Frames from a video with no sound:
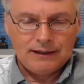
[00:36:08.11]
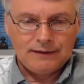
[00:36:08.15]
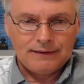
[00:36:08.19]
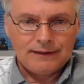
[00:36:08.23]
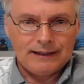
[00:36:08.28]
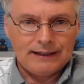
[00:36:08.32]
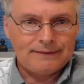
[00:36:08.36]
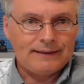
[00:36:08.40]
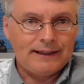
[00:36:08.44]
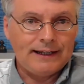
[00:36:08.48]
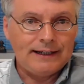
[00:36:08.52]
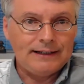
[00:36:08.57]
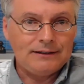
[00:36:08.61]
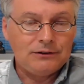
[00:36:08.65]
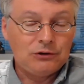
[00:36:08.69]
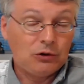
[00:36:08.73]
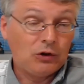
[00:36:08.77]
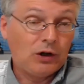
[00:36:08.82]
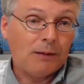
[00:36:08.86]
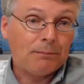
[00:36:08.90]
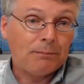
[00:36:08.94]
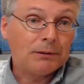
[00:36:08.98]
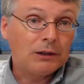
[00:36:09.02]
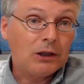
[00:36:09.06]
that they do
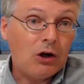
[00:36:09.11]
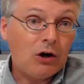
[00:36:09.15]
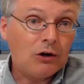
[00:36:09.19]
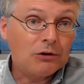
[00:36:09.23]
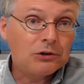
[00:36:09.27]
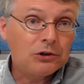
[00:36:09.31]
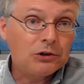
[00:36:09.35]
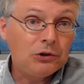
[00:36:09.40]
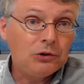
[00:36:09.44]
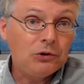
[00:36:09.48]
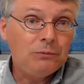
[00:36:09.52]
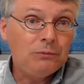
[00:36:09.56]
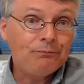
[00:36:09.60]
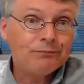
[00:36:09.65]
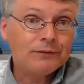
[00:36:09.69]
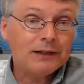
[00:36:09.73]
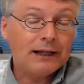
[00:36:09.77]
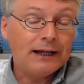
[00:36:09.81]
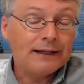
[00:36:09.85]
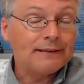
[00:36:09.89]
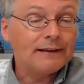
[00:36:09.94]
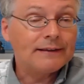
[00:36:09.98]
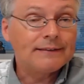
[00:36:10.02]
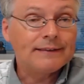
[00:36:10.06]
not belong to
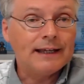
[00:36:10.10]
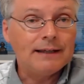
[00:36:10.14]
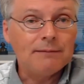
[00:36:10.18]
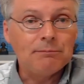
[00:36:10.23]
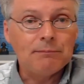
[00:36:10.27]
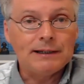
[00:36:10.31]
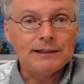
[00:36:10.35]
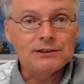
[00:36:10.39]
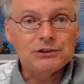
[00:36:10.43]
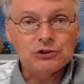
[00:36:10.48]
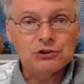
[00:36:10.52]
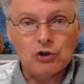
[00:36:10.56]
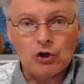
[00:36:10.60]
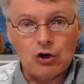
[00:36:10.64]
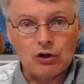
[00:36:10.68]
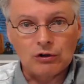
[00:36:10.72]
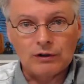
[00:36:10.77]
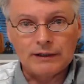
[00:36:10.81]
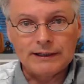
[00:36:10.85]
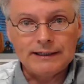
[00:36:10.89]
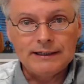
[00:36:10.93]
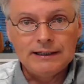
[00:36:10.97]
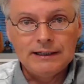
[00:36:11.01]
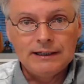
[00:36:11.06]
and that they may
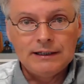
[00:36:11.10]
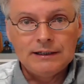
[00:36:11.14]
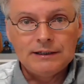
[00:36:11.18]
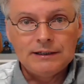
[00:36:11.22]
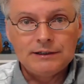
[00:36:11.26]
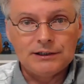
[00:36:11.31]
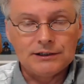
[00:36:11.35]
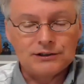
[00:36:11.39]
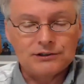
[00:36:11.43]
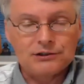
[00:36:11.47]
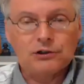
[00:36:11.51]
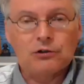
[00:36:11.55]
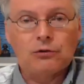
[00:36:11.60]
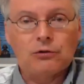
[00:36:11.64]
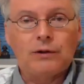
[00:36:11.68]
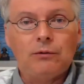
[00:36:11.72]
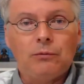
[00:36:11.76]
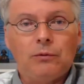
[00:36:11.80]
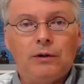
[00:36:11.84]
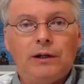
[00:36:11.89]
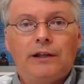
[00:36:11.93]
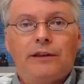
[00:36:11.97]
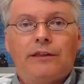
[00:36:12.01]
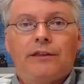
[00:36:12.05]
strongly disagree
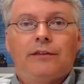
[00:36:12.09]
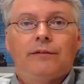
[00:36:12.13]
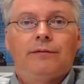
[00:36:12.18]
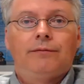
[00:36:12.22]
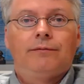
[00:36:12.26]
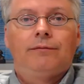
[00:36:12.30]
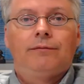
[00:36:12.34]
with.